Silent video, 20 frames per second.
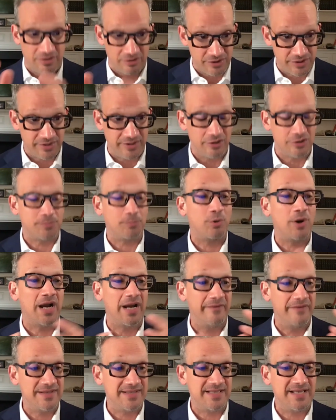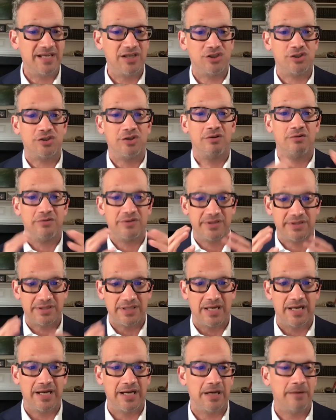there's privacy
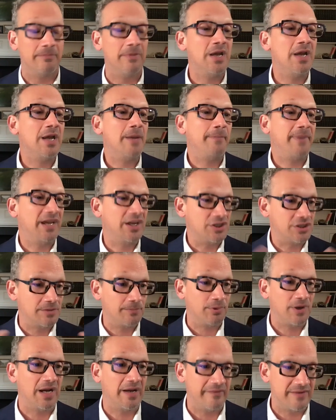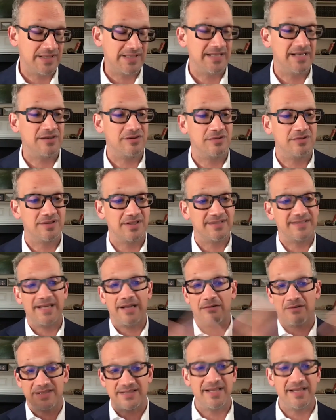issues, patient privacy issues, et cetera.